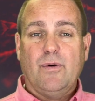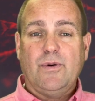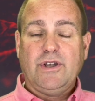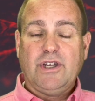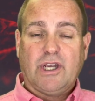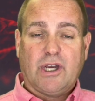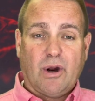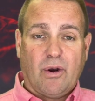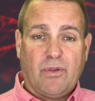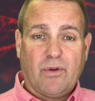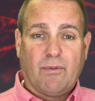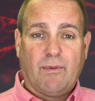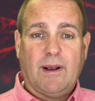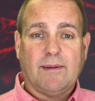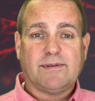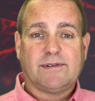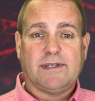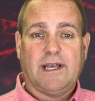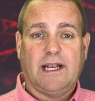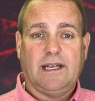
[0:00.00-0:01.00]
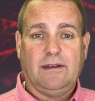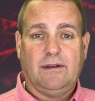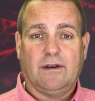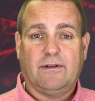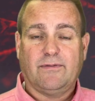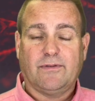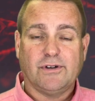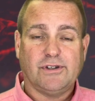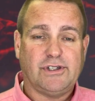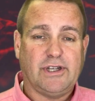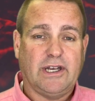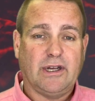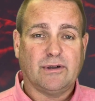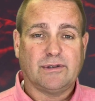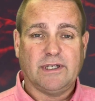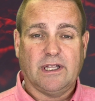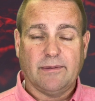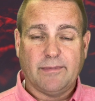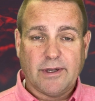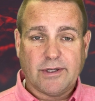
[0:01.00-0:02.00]
When you go to their website, look for Shady
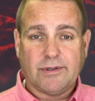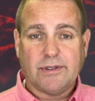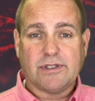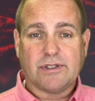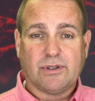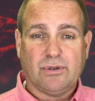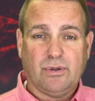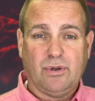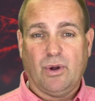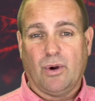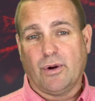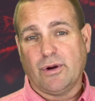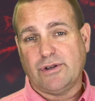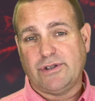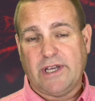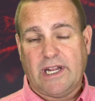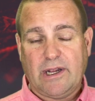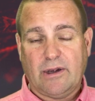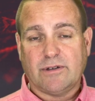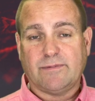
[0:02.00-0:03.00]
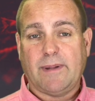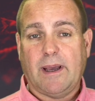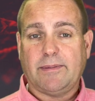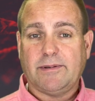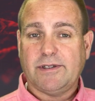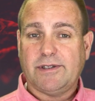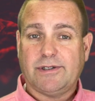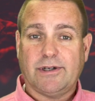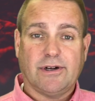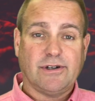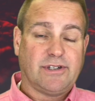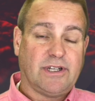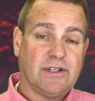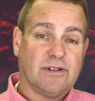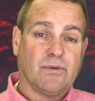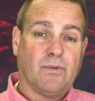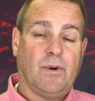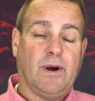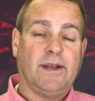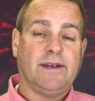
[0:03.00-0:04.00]
Oaks Elementary School or Shady Oaks Baptist Church,
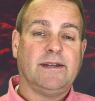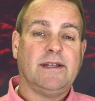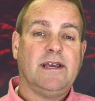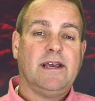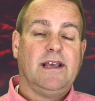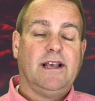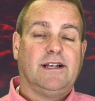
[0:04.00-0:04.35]
either one,